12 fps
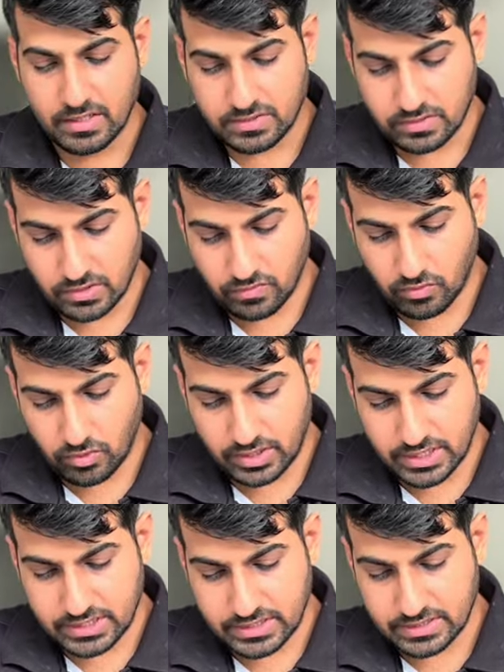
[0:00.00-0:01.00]
So the
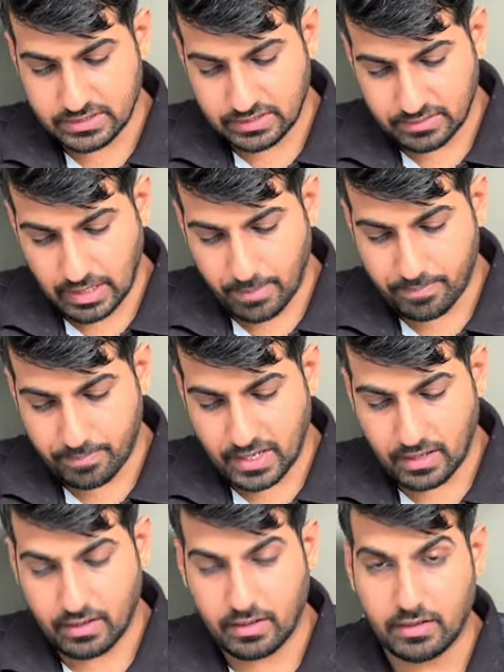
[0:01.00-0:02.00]
voltage
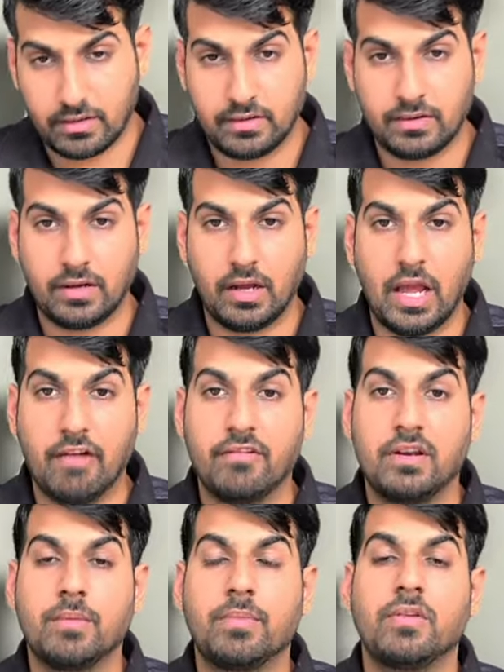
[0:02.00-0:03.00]

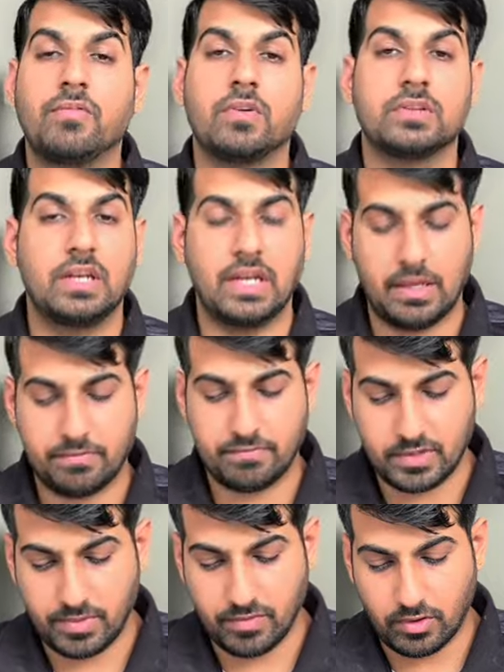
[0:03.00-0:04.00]
available for the lamp
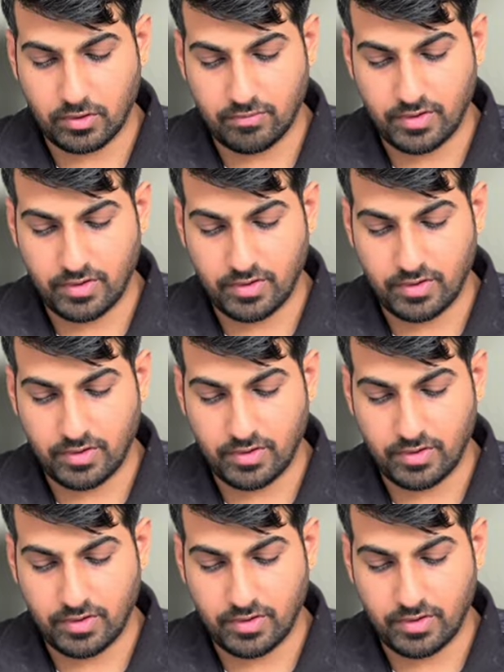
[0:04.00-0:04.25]
will be what?